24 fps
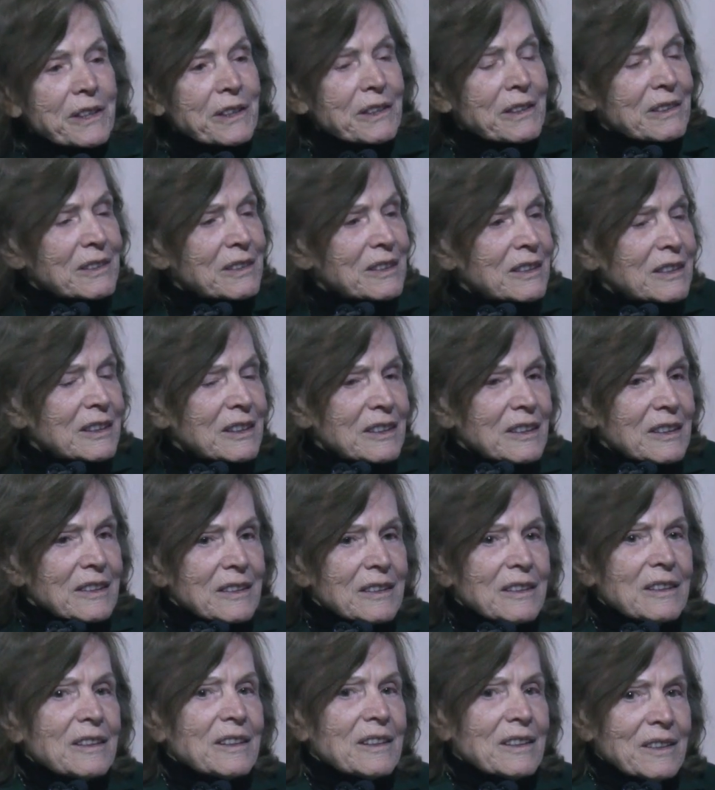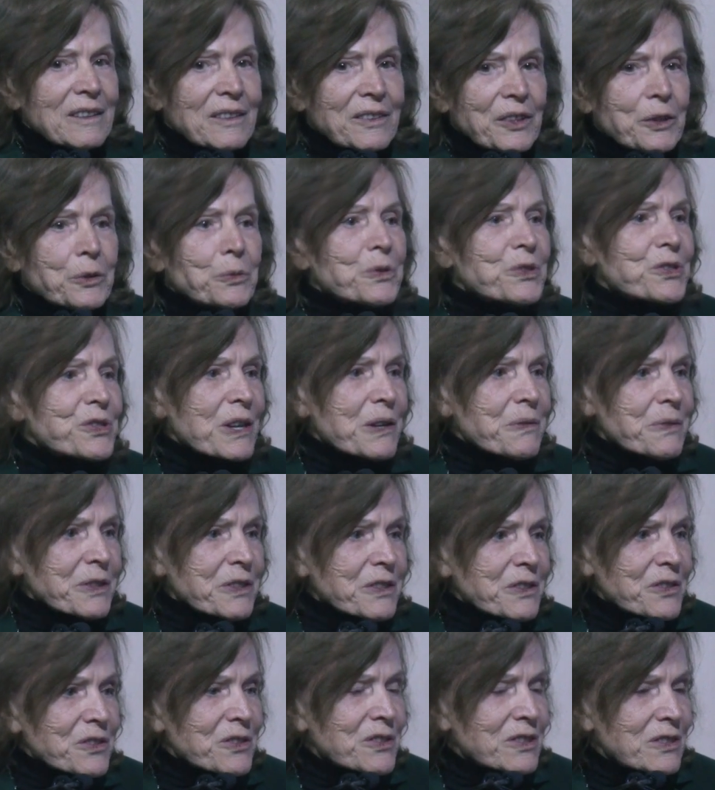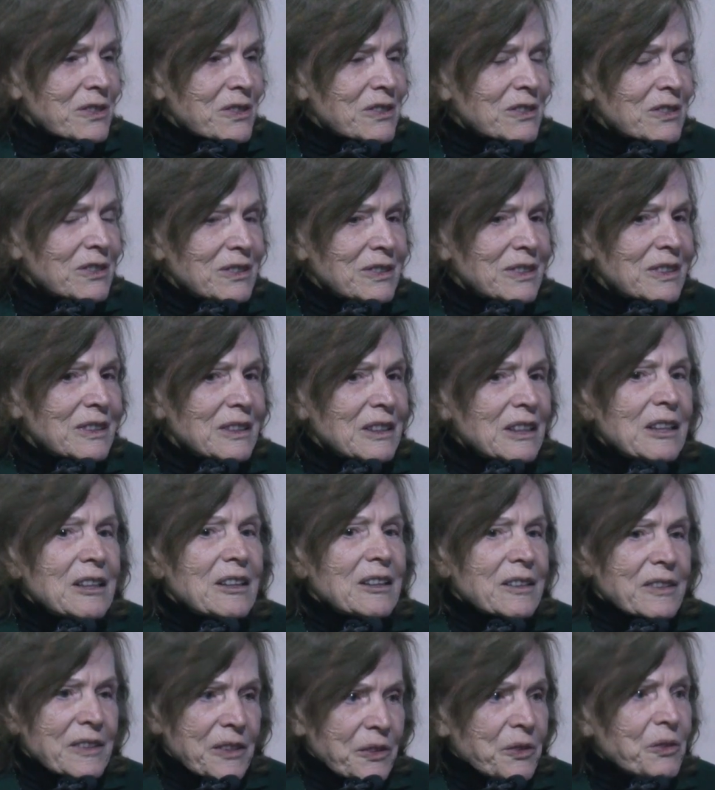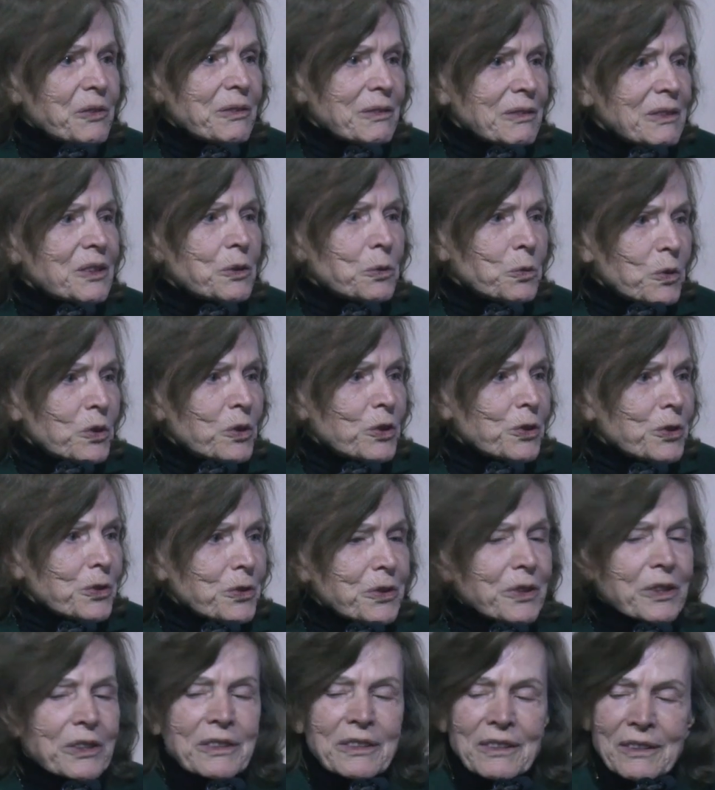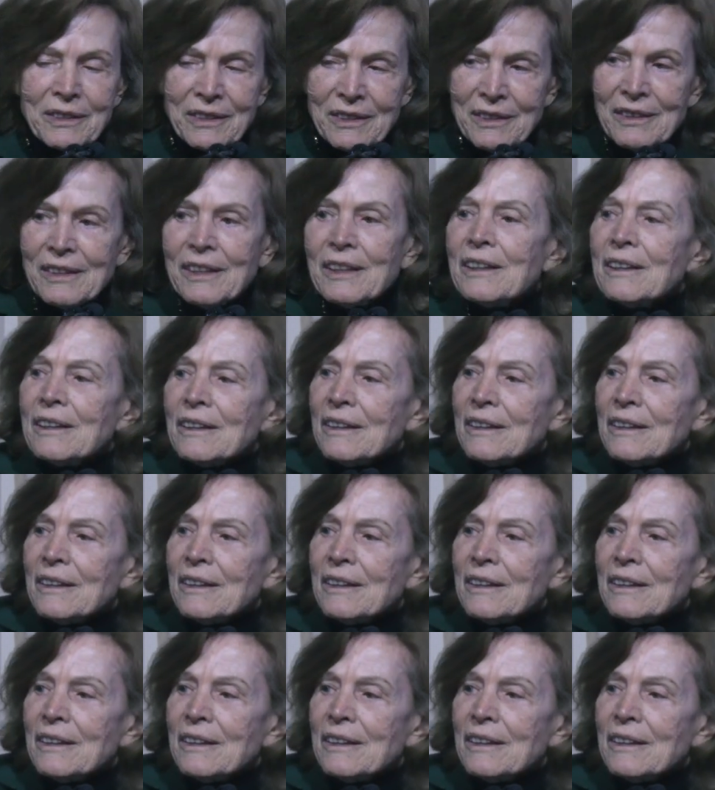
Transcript: already there was evidence that the world,